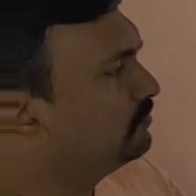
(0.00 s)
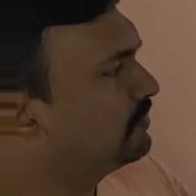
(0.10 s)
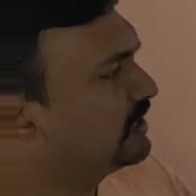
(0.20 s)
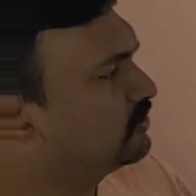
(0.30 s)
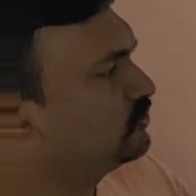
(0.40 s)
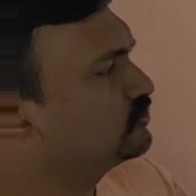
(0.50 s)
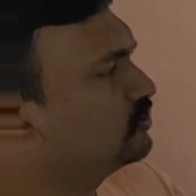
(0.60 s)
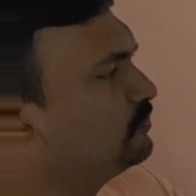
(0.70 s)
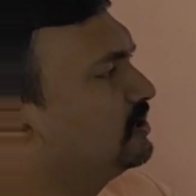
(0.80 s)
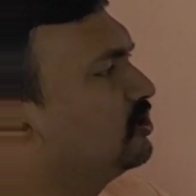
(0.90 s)

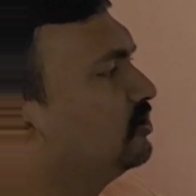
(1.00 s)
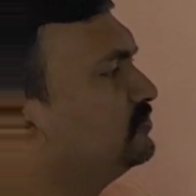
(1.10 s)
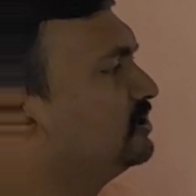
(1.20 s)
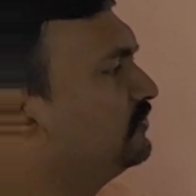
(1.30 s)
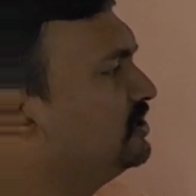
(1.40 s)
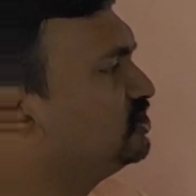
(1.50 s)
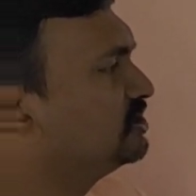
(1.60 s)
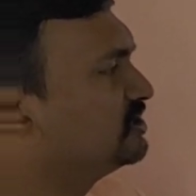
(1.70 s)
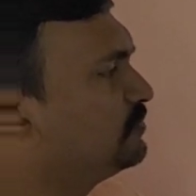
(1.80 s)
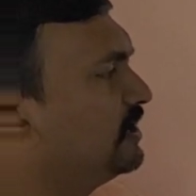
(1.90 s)
microscopic
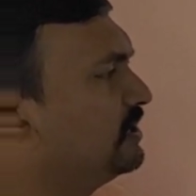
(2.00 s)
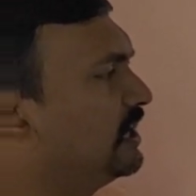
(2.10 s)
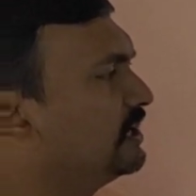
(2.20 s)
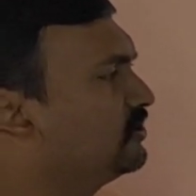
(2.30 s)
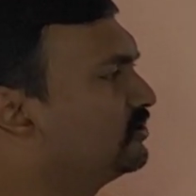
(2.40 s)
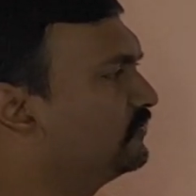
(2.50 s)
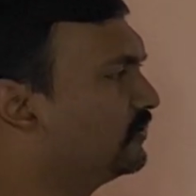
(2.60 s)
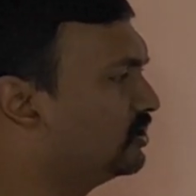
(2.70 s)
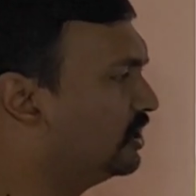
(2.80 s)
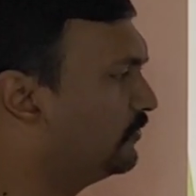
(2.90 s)
observations by Anton
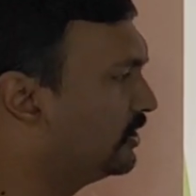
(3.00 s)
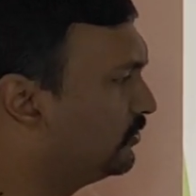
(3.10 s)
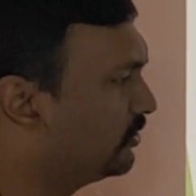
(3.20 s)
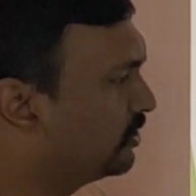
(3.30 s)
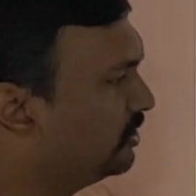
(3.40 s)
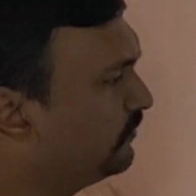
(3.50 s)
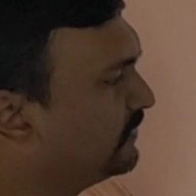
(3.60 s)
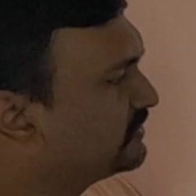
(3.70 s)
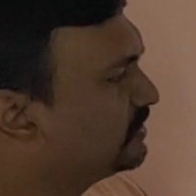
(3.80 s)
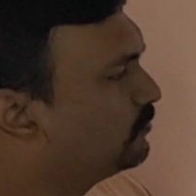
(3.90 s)
von
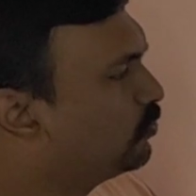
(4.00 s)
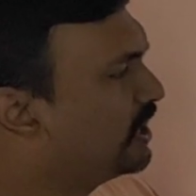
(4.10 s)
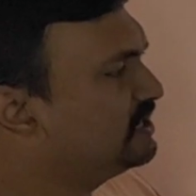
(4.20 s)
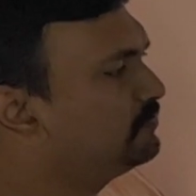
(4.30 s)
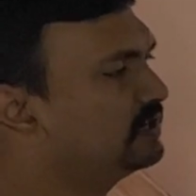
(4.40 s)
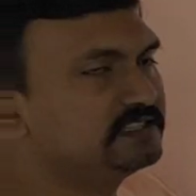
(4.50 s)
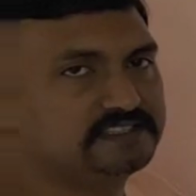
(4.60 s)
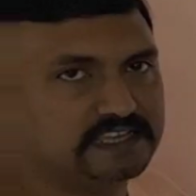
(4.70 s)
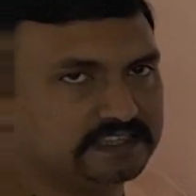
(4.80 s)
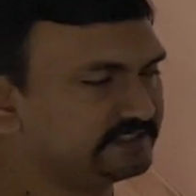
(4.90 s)
Leeuwenhoek, some white
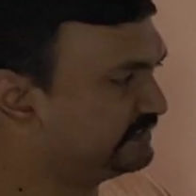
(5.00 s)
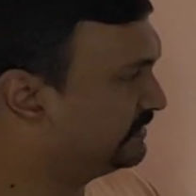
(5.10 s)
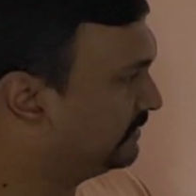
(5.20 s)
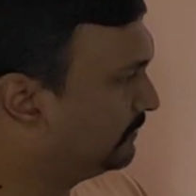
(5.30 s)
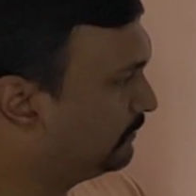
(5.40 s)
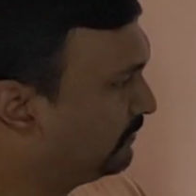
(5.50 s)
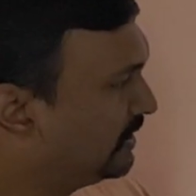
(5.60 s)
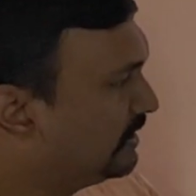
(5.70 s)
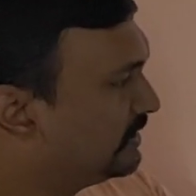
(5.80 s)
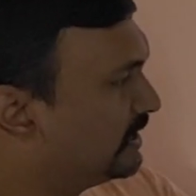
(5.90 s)
blood cells,
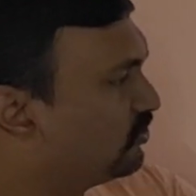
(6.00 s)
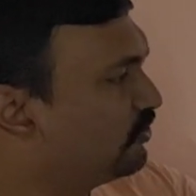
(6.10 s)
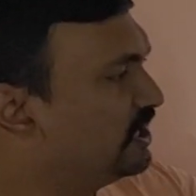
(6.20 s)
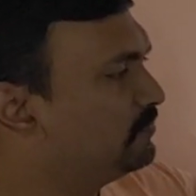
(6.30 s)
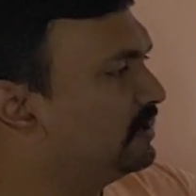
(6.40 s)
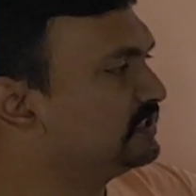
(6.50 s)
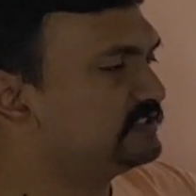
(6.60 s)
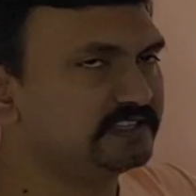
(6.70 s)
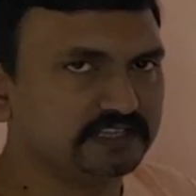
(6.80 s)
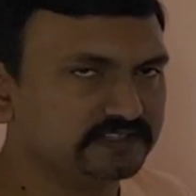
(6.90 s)
then red
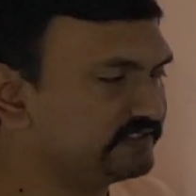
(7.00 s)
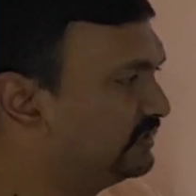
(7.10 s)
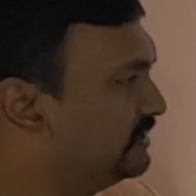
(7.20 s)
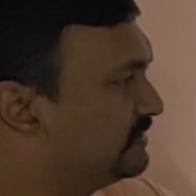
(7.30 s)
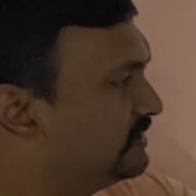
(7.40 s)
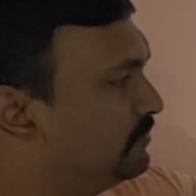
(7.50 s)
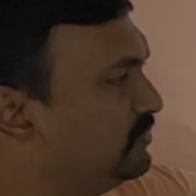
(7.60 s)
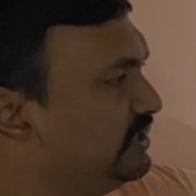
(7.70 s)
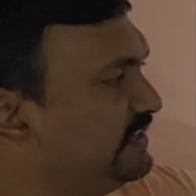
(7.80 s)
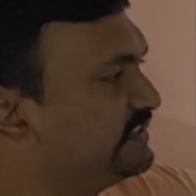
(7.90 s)
blood cells,
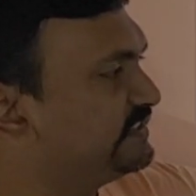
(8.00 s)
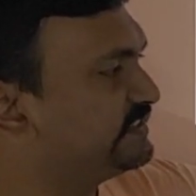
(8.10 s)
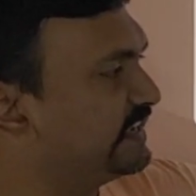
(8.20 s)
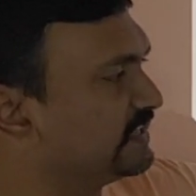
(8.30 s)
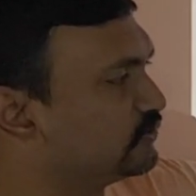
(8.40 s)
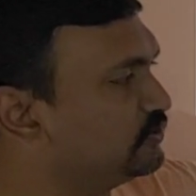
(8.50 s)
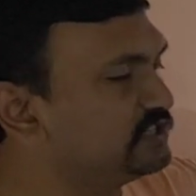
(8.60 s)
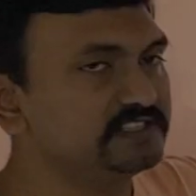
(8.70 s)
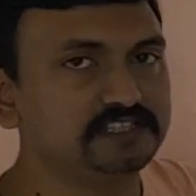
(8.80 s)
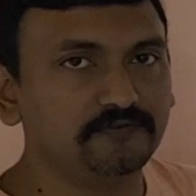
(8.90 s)
some yeast cells
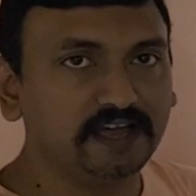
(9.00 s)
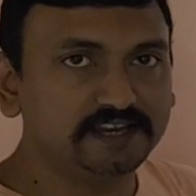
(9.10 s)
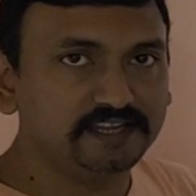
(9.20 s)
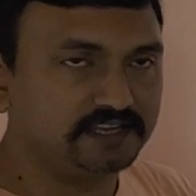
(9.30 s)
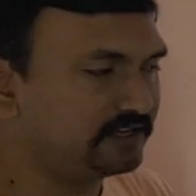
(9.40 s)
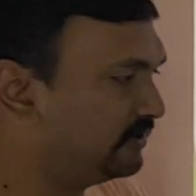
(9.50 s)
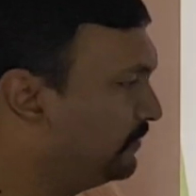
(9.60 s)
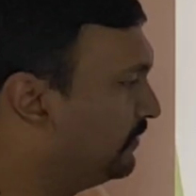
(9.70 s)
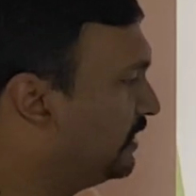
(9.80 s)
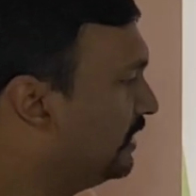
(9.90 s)
which is
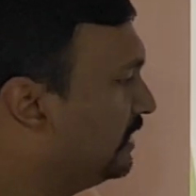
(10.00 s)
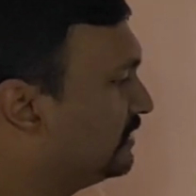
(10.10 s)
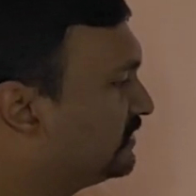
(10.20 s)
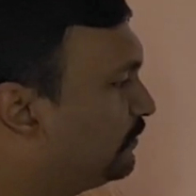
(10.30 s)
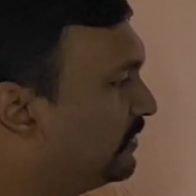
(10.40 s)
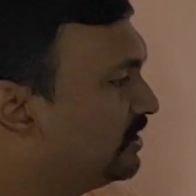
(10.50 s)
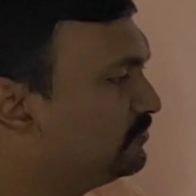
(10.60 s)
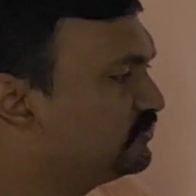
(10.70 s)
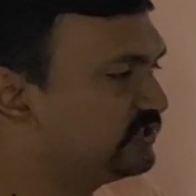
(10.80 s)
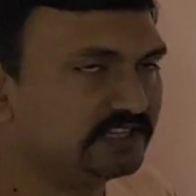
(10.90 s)
dividing,
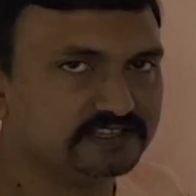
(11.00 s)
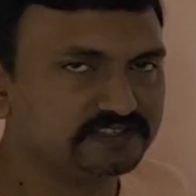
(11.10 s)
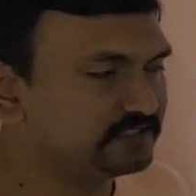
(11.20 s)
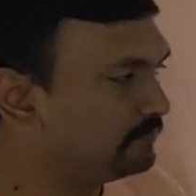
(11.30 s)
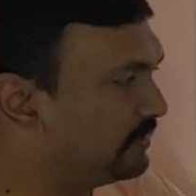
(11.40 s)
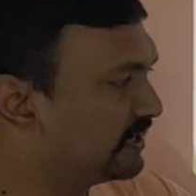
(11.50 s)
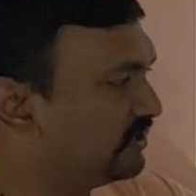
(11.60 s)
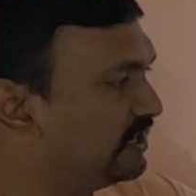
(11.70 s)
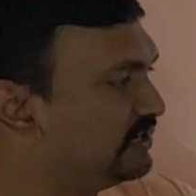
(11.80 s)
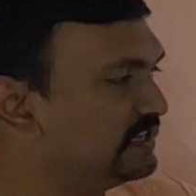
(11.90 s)
sperm cells,
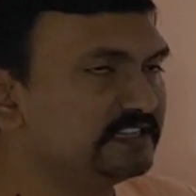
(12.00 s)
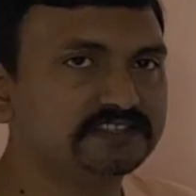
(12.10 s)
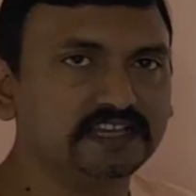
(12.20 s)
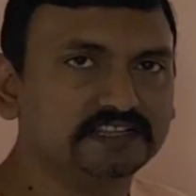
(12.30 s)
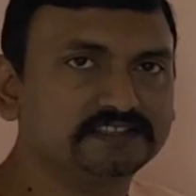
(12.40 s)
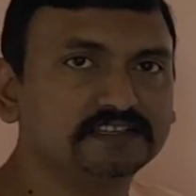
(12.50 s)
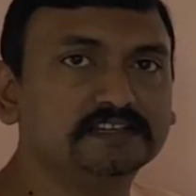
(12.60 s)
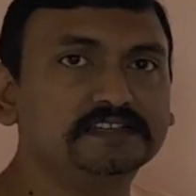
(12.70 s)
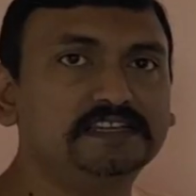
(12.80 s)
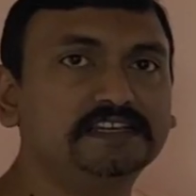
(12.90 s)
bacterial
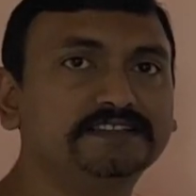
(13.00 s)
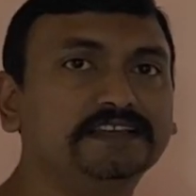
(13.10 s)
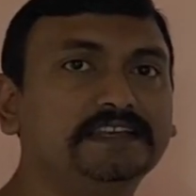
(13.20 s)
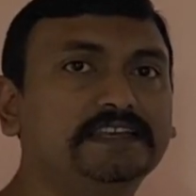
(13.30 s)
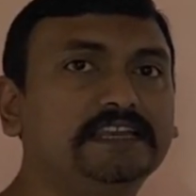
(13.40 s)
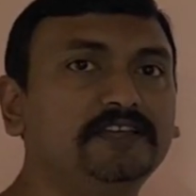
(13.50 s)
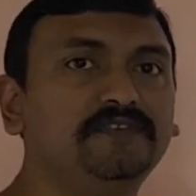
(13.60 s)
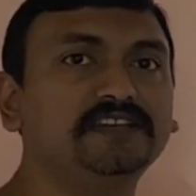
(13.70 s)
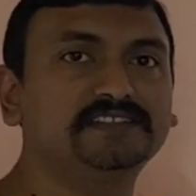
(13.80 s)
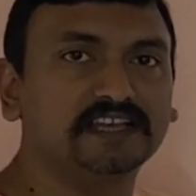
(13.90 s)
cells. These
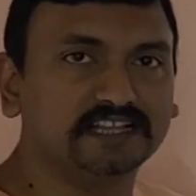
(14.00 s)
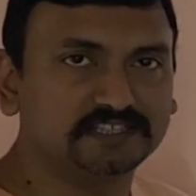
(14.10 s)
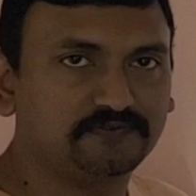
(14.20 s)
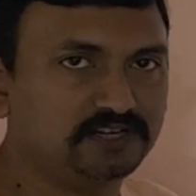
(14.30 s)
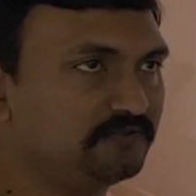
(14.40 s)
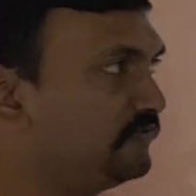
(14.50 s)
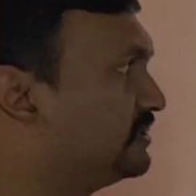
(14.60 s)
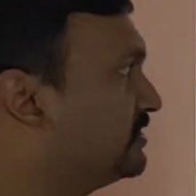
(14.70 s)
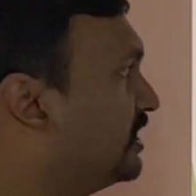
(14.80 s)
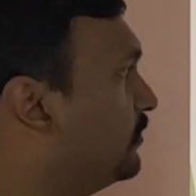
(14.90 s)
living cells for the
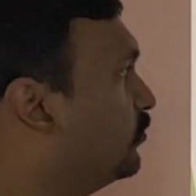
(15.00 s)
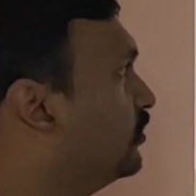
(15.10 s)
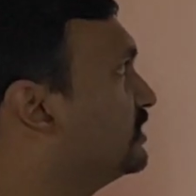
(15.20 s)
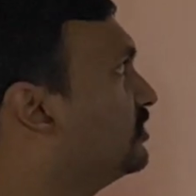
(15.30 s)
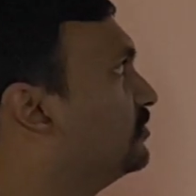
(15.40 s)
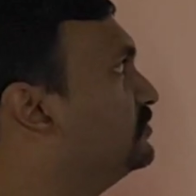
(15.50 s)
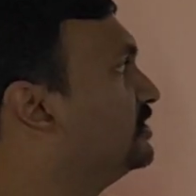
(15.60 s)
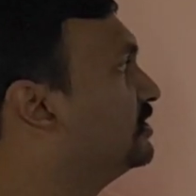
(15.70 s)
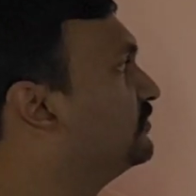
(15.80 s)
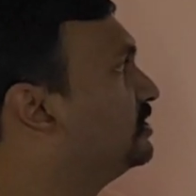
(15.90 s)
first time was
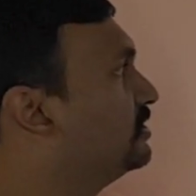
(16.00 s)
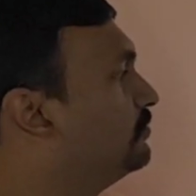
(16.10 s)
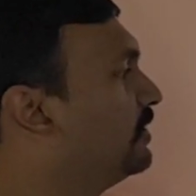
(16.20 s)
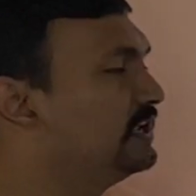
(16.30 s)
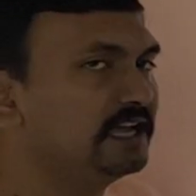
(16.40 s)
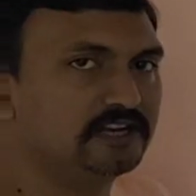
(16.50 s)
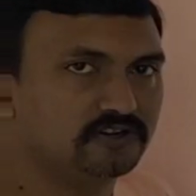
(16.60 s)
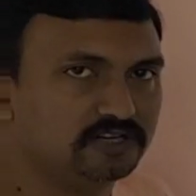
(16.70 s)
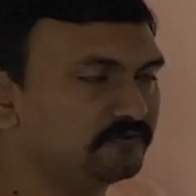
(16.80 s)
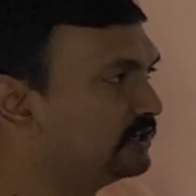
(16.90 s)
observed by
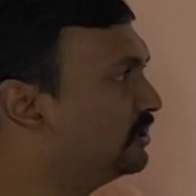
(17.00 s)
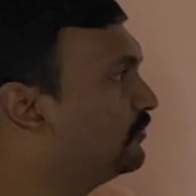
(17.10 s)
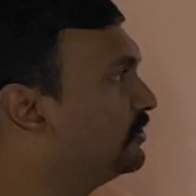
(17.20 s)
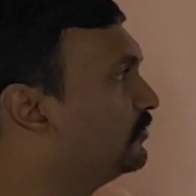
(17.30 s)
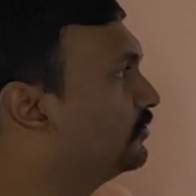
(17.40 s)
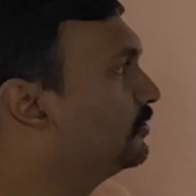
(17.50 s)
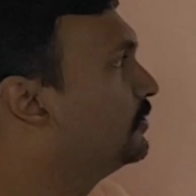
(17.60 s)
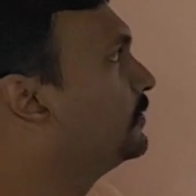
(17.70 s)
Antony van Leeuwenhoek.